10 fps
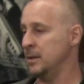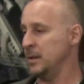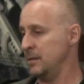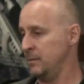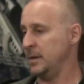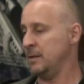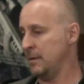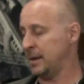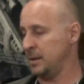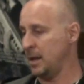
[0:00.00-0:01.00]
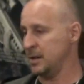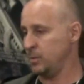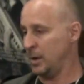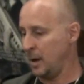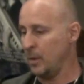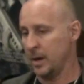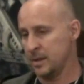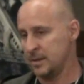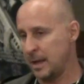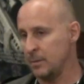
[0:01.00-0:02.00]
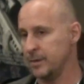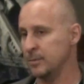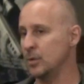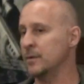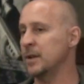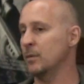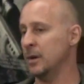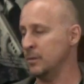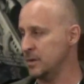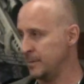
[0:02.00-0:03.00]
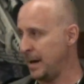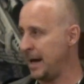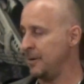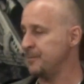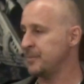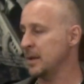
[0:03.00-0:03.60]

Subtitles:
he recognized what I wanted to say with the movie and what it was about.